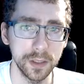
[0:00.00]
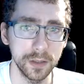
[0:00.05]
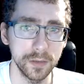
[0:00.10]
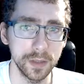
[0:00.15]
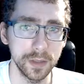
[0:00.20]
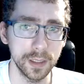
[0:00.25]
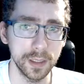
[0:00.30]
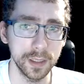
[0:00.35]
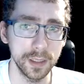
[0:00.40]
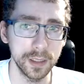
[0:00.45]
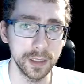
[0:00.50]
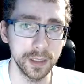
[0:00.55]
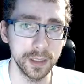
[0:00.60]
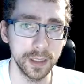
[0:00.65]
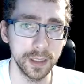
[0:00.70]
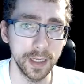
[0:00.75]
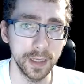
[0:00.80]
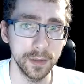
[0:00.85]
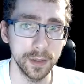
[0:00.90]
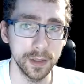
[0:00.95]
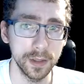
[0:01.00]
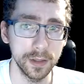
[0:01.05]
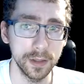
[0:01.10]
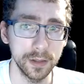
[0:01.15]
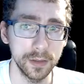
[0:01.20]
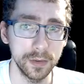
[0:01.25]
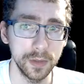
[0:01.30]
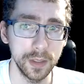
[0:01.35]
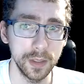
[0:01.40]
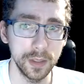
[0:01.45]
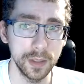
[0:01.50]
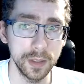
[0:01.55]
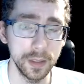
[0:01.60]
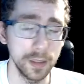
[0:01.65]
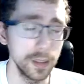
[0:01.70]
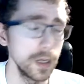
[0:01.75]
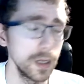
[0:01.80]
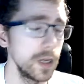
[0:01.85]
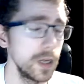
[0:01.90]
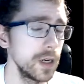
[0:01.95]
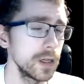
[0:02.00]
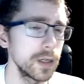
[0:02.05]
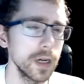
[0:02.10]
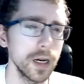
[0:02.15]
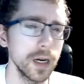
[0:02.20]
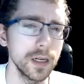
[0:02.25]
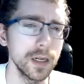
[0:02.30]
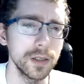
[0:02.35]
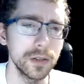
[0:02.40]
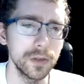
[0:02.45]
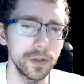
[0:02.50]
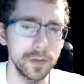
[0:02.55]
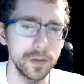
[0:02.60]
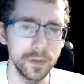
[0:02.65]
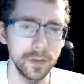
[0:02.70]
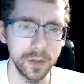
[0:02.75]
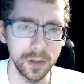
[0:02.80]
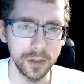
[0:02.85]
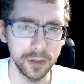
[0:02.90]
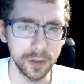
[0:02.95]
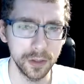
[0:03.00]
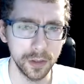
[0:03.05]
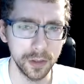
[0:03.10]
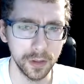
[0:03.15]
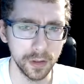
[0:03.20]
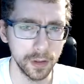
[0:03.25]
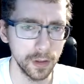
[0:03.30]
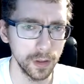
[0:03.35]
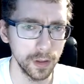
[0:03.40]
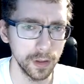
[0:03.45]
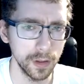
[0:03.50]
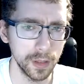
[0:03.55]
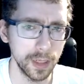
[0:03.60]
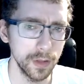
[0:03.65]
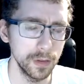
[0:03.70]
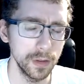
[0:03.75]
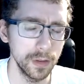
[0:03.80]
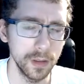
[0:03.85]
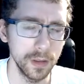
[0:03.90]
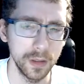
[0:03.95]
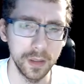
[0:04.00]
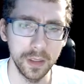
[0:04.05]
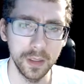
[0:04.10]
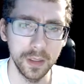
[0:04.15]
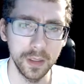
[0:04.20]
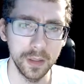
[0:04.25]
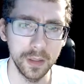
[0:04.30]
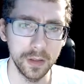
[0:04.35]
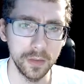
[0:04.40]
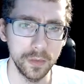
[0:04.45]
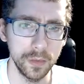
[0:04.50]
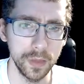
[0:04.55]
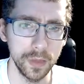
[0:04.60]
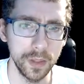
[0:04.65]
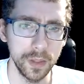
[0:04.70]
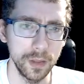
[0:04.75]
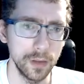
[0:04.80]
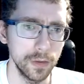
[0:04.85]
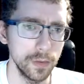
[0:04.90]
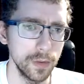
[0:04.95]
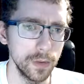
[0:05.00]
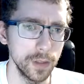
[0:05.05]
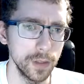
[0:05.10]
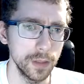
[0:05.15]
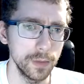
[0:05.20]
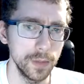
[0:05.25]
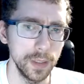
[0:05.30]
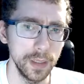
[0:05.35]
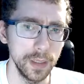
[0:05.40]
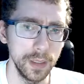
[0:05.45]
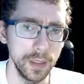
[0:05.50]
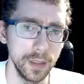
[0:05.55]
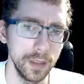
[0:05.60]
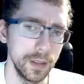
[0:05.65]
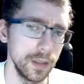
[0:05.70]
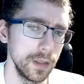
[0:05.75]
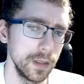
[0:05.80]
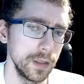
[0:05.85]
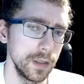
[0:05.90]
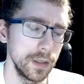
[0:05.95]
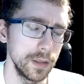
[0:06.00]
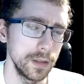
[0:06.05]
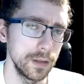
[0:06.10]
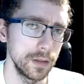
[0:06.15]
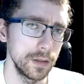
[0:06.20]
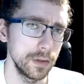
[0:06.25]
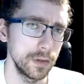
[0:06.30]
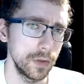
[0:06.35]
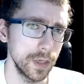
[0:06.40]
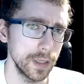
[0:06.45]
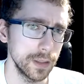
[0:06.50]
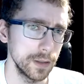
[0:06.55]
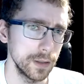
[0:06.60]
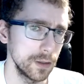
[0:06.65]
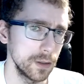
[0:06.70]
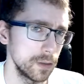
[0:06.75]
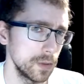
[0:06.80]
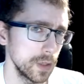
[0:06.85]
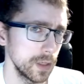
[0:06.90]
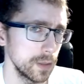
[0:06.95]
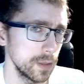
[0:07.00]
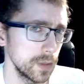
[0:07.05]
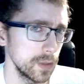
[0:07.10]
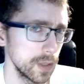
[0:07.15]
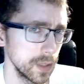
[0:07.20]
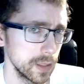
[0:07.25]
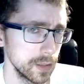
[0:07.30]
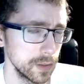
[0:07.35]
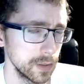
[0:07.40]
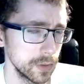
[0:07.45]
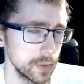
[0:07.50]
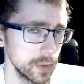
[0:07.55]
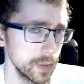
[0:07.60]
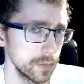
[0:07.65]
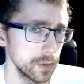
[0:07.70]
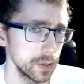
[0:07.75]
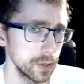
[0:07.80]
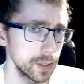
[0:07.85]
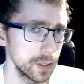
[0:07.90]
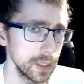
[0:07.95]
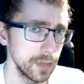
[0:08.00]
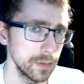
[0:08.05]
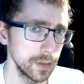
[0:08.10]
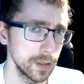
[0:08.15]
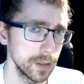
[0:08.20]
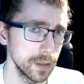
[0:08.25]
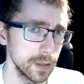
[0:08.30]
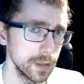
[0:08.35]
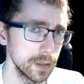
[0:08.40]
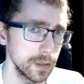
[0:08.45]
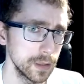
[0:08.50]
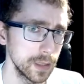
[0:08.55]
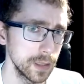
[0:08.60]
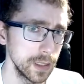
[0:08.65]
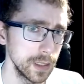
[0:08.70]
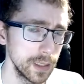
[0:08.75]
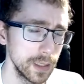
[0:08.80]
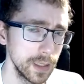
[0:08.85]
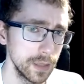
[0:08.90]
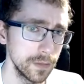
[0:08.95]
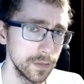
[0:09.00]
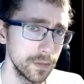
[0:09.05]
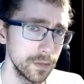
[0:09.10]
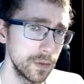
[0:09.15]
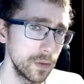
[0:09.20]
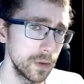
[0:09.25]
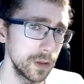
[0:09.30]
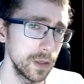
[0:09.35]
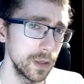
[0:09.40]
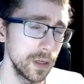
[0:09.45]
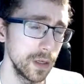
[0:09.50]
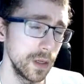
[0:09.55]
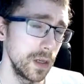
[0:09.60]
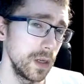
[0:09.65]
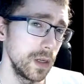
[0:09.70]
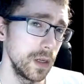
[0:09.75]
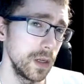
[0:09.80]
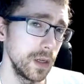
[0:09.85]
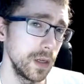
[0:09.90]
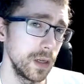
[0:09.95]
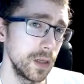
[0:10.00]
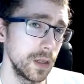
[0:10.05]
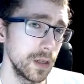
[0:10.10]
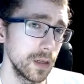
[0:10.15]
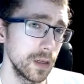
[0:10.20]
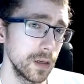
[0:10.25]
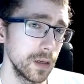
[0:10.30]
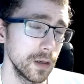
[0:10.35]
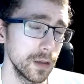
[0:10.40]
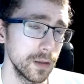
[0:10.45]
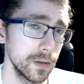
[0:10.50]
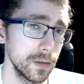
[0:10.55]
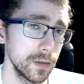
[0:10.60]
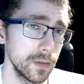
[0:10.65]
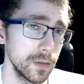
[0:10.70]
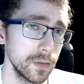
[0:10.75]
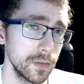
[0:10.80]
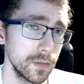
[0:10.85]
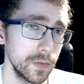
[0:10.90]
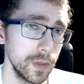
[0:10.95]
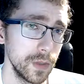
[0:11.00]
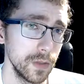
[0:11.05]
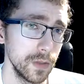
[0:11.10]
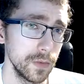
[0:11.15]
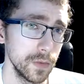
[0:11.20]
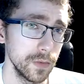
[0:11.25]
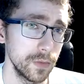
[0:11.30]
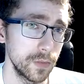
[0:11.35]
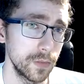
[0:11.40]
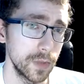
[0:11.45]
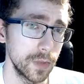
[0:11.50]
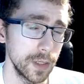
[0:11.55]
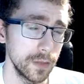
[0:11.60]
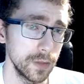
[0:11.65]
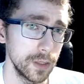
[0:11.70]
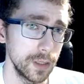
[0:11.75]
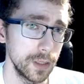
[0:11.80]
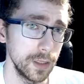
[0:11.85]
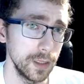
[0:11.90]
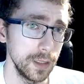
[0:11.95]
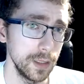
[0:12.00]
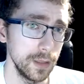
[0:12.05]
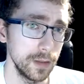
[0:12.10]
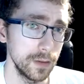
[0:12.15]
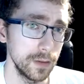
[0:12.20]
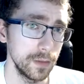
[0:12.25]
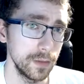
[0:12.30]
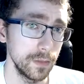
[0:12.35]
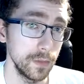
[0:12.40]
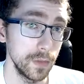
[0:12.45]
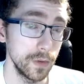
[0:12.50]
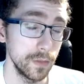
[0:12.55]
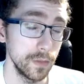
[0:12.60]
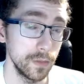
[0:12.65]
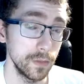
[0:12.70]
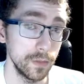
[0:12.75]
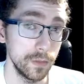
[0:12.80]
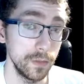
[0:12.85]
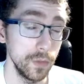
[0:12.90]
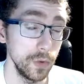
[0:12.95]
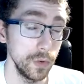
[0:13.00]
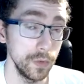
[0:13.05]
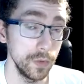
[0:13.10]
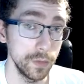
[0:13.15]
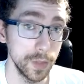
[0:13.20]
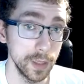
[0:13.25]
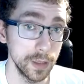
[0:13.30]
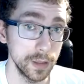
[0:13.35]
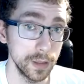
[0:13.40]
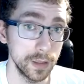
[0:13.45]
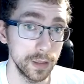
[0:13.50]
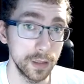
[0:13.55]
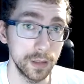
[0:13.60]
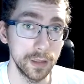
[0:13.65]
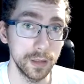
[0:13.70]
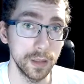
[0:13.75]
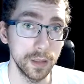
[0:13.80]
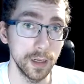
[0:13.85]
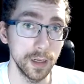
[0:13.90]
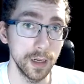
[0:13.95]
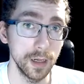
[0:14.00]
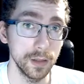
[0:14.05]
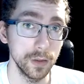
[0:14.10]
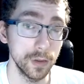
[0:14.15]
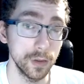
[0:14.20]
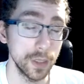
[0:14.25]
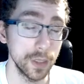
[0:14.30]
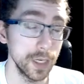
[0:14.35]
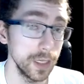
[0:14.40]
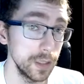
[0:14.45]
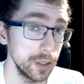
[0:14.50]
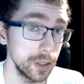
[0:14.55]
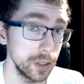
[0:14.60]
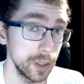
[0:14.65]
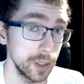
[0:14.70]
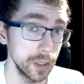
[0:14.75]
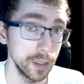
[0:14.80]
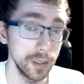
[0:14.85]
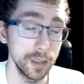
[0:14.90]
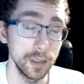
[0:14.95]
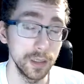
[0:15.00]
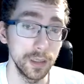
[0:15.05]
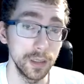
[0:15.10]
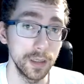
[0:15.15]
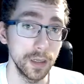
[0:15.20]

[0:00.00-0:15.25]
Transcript: recognition camera on a street in London. Controversial. Oh, how we don't want to be tracked and spied upon 24/7, 1984. Our freedom of privacy, movement, location,